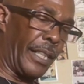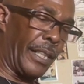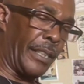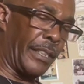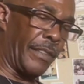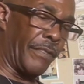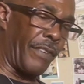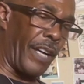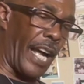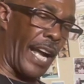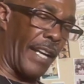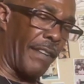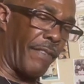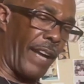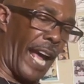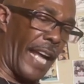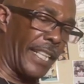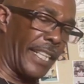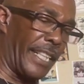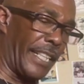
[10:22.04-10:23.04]
divine
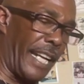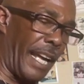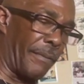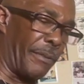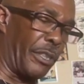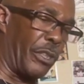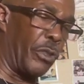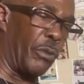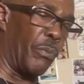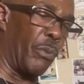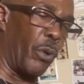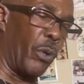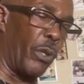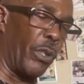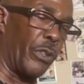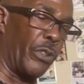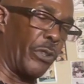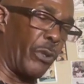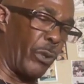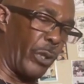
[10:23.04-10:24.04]
Vatican absolute moral
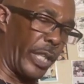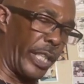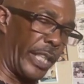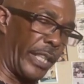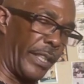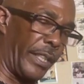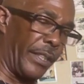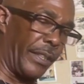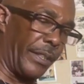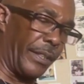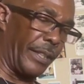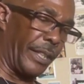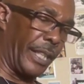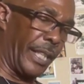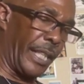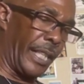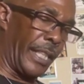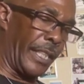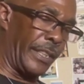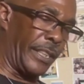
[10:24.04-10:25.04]
authority.
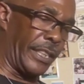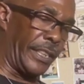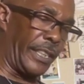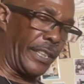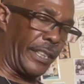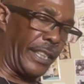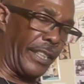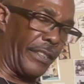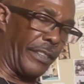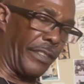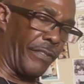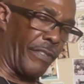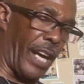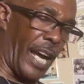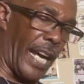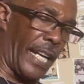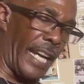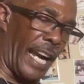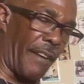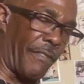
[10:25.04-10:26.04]
Just as their
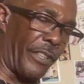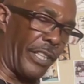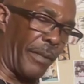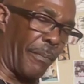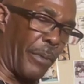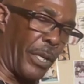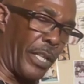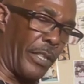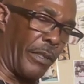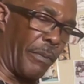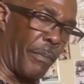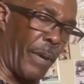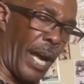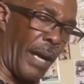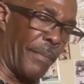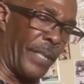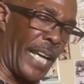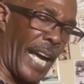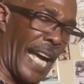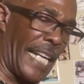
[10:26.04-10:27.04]
divine African mother,
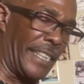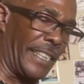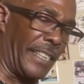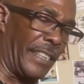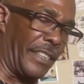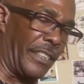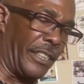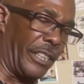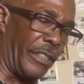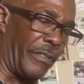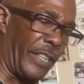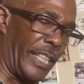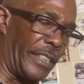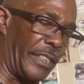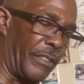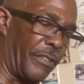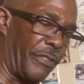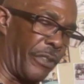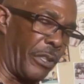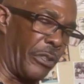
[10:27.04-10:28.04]
Mommy Isis, served as
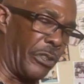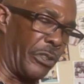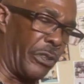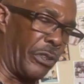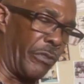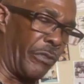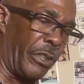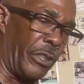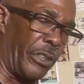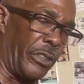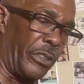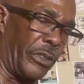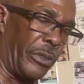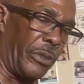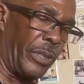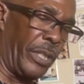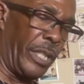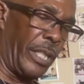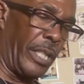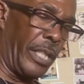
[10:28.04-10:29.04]
the first
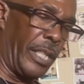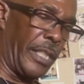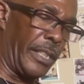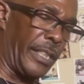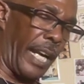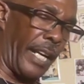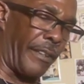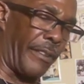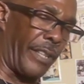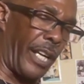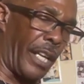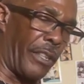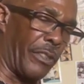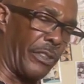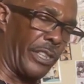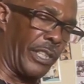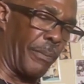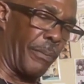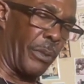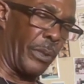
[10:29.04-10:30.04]
universal sacerdotal
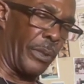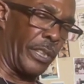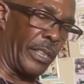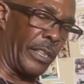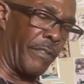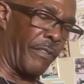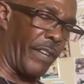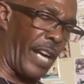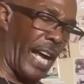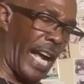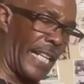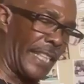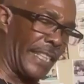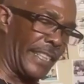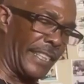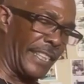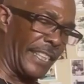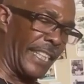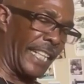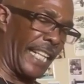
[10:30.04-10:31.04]
symbol of the divine
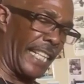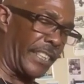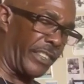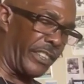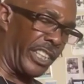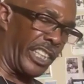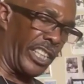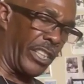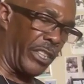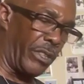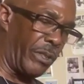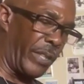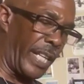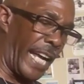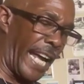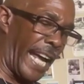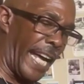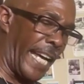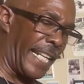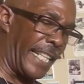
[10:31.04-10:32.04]
celestial
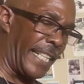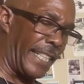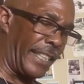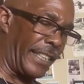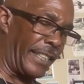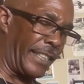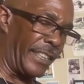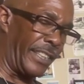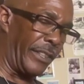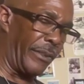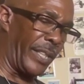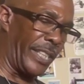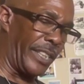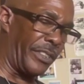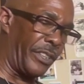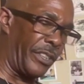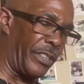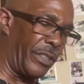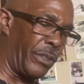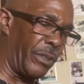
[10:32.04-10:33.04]
and
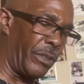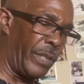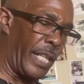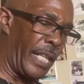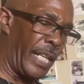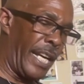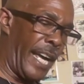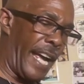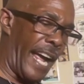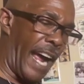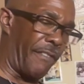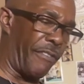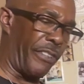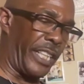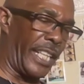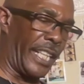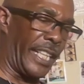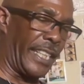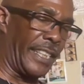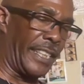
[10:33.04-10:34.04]
terrestrial
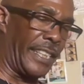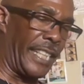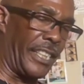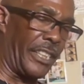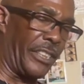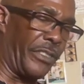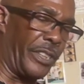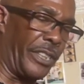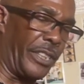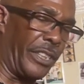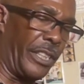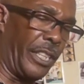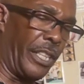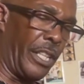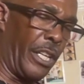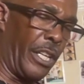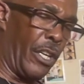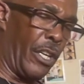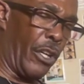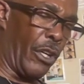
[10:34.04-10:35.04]
African ancestors,
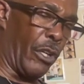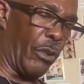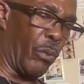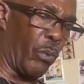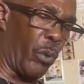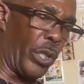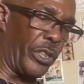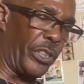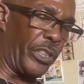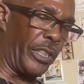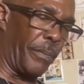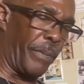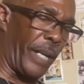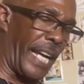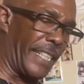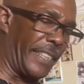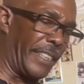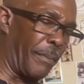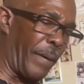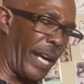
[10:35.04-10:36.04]
her worship
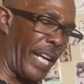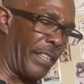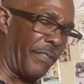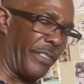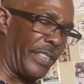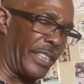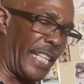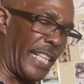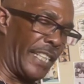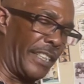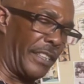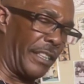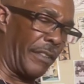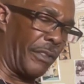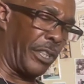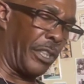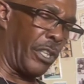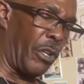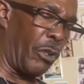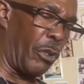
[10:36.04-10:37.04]
as the manifestation of
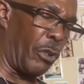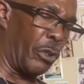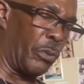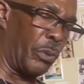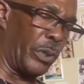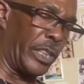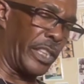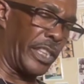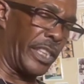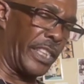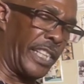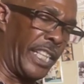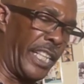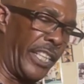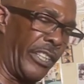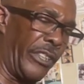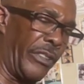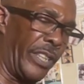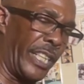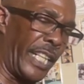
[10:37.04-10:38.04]
the Logos was
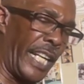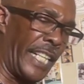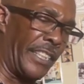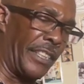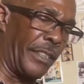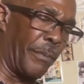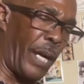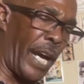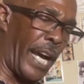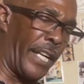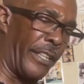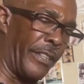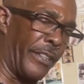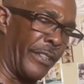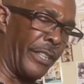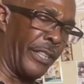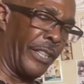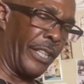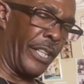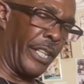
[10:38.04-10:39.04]
continued in Asia
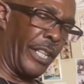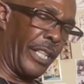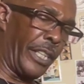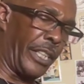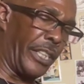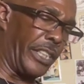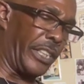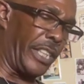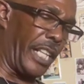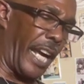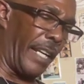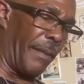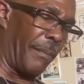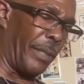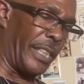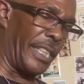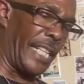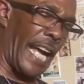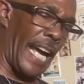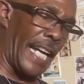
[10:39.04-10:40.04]
Minor, Kushite
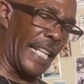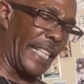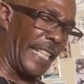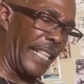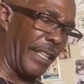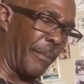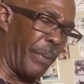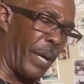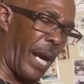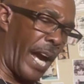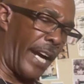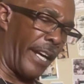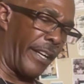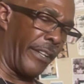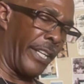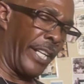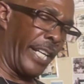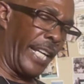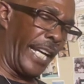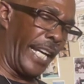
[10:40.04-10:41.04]
Mitanni Empire,
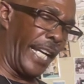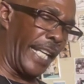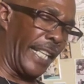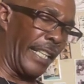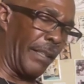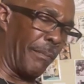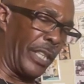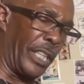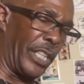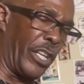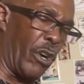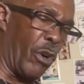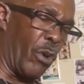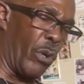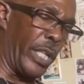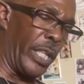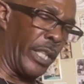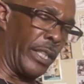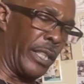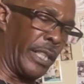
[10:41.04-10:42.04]
and in
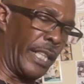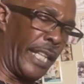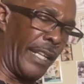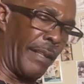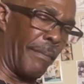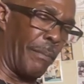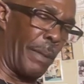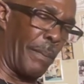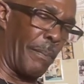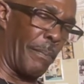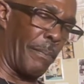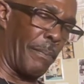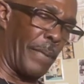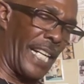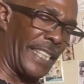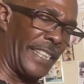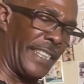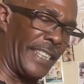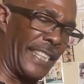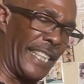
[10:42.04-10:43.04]
Manoa and
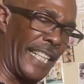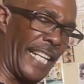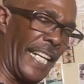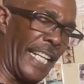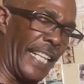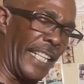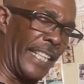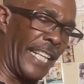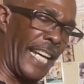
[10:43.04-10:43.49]
Mycenae